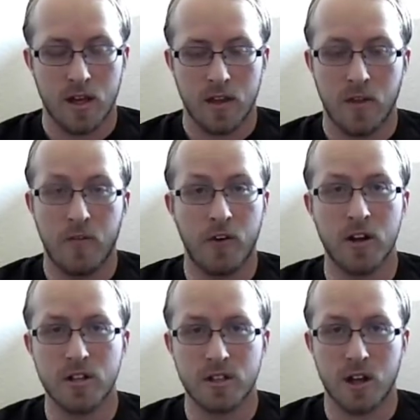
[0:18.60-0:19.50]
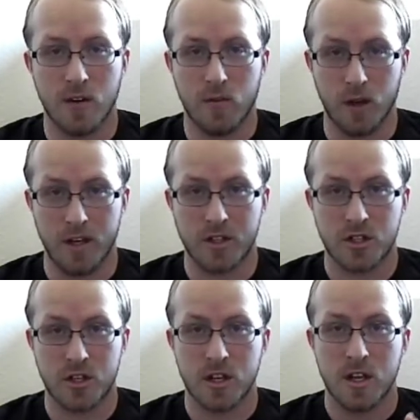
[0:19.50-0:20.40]
The first of
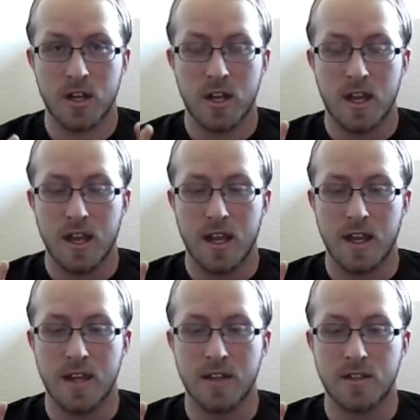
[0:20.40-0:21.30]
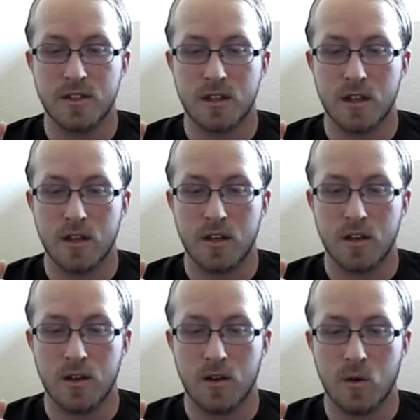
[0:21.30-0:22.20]
which is
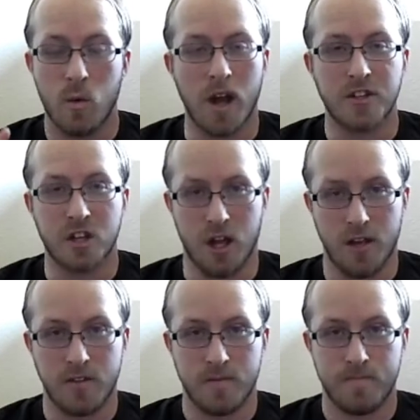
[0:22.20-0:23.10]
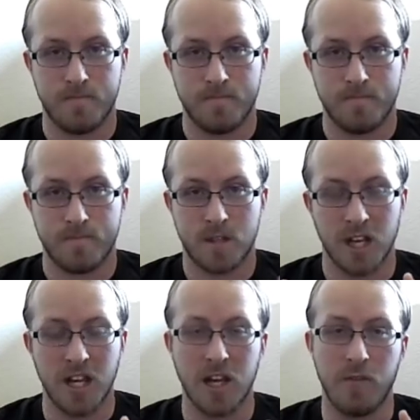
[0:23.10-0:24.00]
Watchcut. They
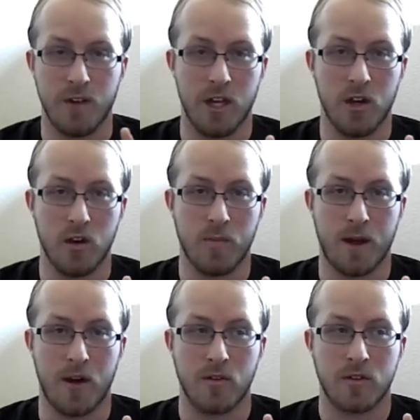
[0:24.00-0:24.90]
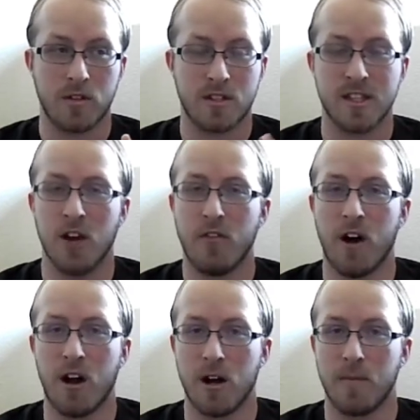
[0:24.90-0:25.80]
did a video about
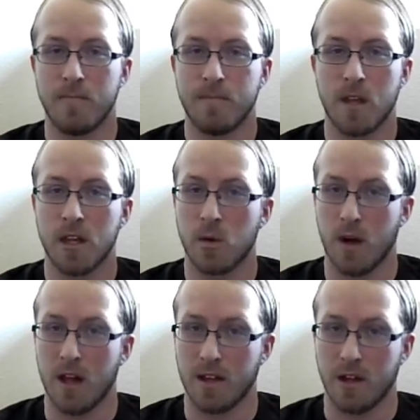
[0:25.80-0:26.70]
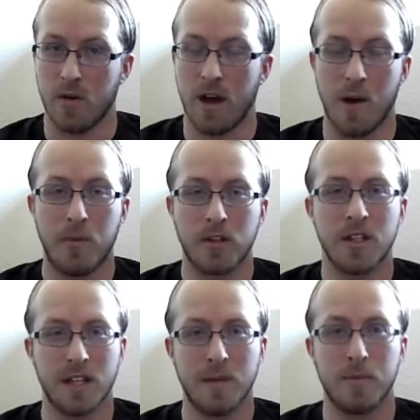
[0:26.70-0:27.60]
self-harm a little while ago. I'll put the
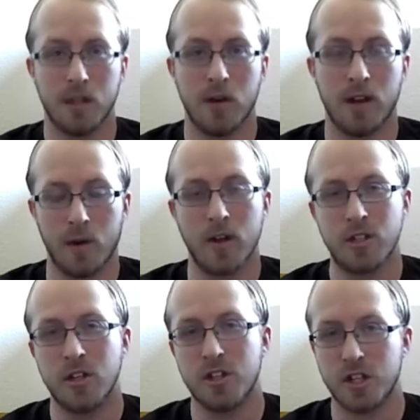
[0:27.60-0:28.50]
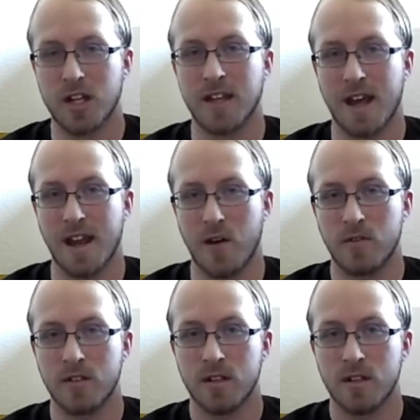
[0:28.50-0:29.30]
link below and I want you to check that out.